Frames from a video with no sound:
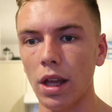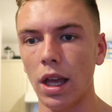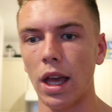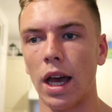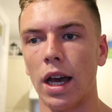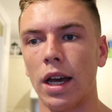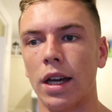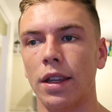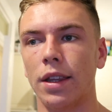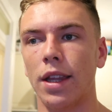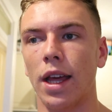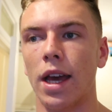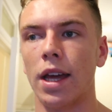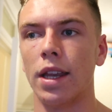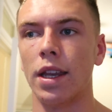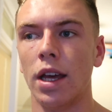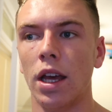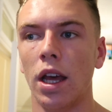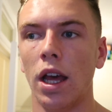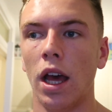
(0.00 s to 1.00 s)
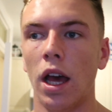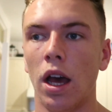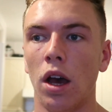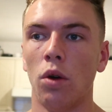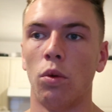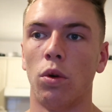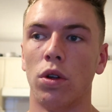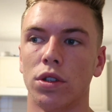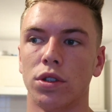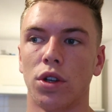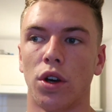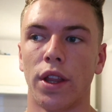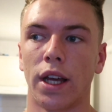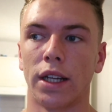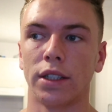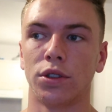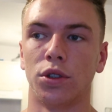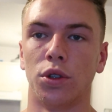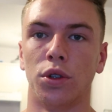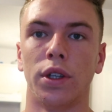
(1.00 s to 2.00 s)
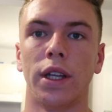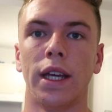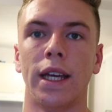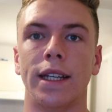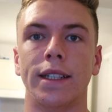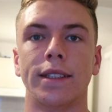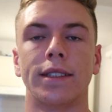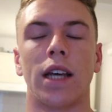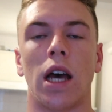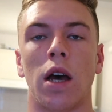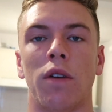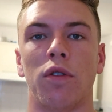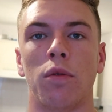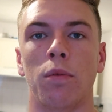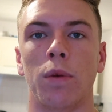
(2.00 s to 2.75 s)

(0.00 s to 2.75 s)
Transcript: And then once all that's done, it's time for